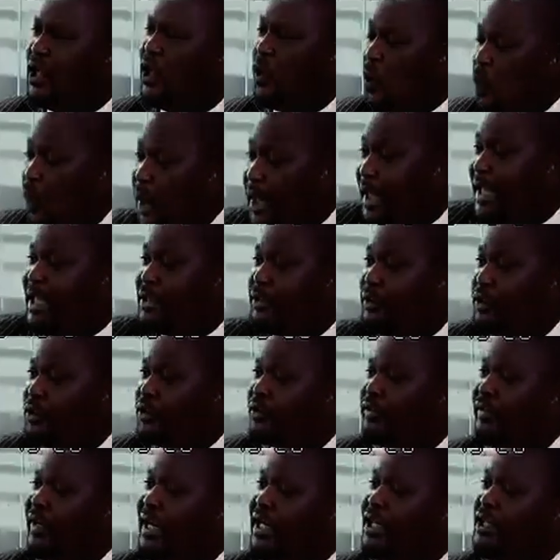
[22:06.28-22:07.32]
when it was
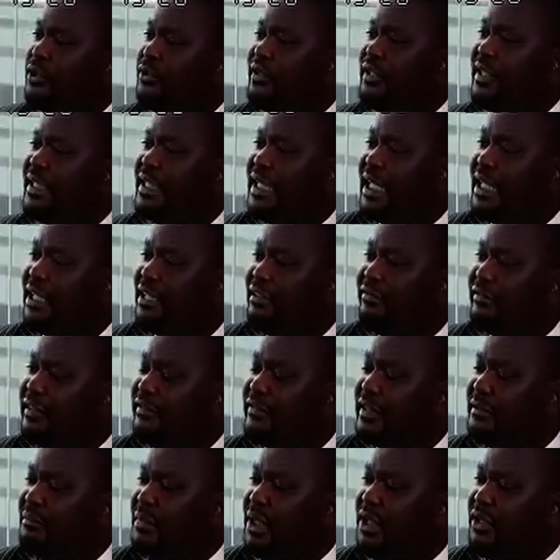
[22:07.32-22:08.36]
valued
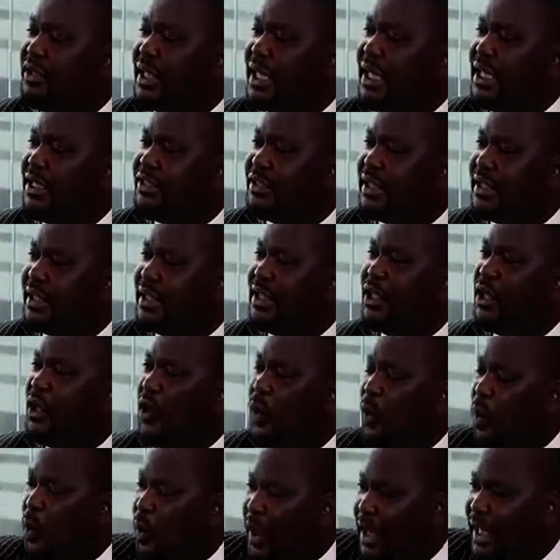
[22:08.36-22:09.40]
350 million Kenyan shilling?
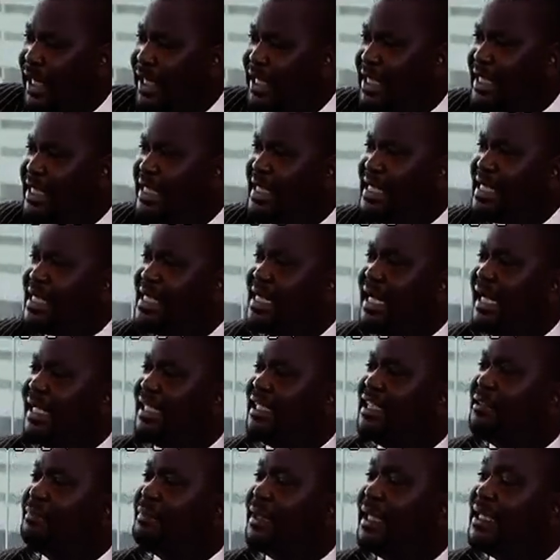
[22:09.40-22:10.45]
When EACC had
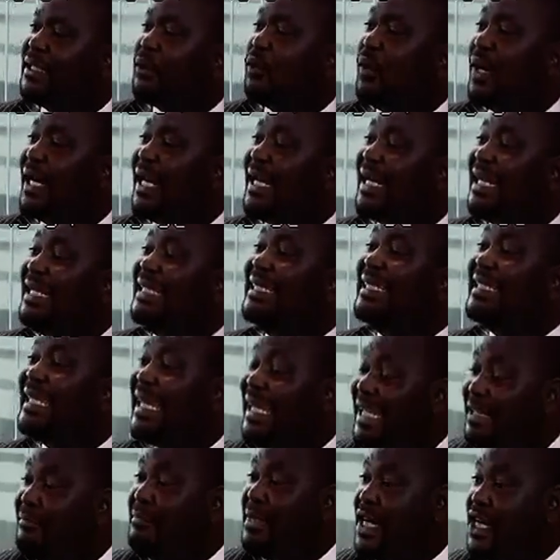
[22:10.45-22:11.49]
spent
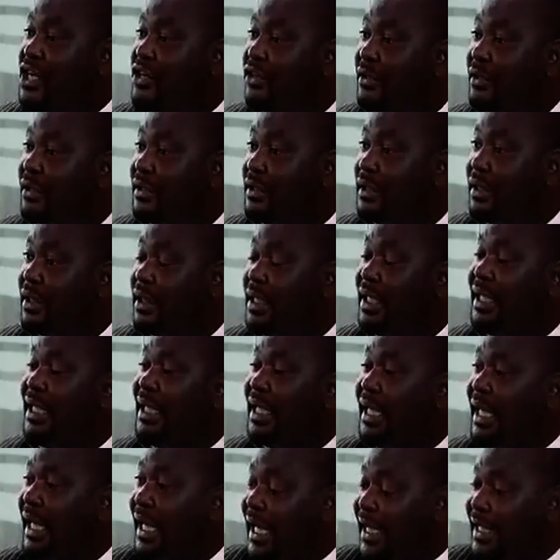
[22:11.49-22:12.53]
110 million
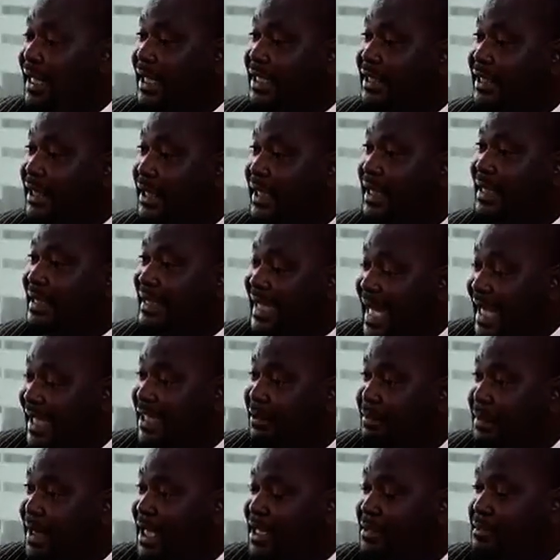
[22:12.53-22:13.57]
Kenyan shilling,
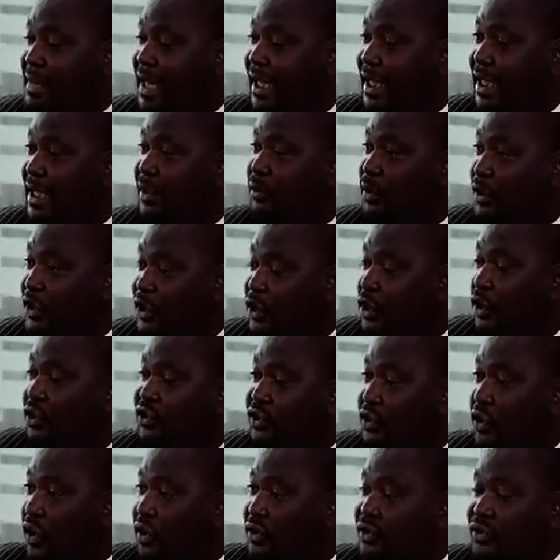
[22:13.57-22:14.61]
taxpayers' money, which got
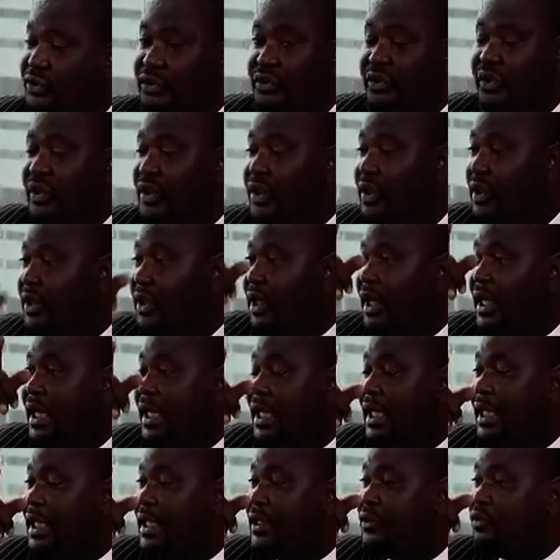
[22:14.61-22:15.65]
lost,
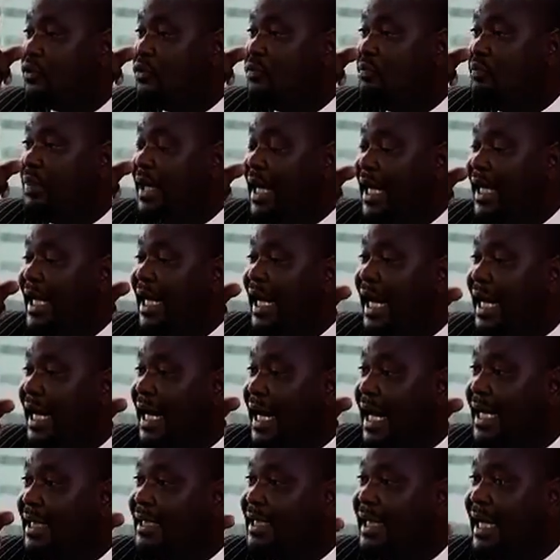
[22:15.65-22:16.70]
to buy
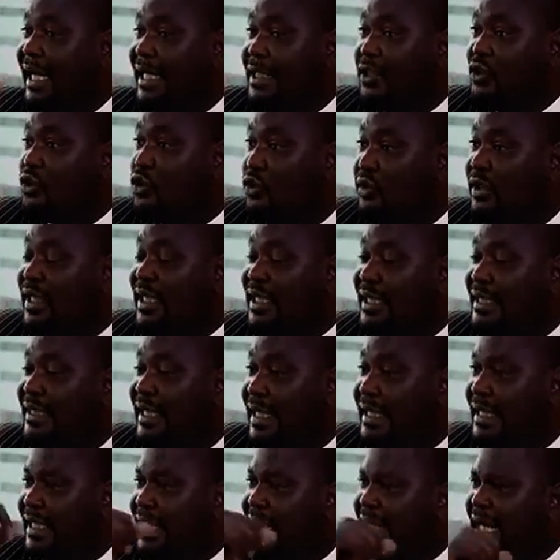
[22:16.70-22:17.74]
around and do the
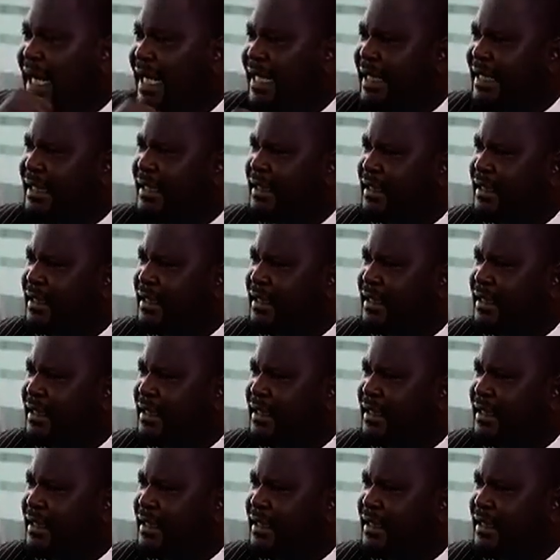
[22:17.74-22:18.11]
design in Karen.